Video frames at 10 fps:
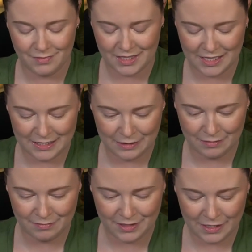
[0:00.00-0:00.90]
didn't
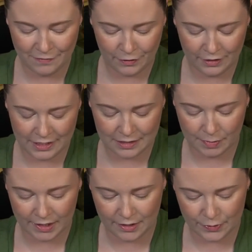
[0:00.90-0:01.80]
didn't feel the need to
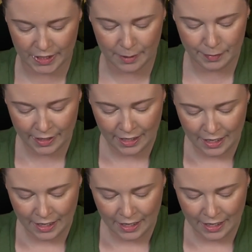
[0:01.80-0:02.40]
pick those up.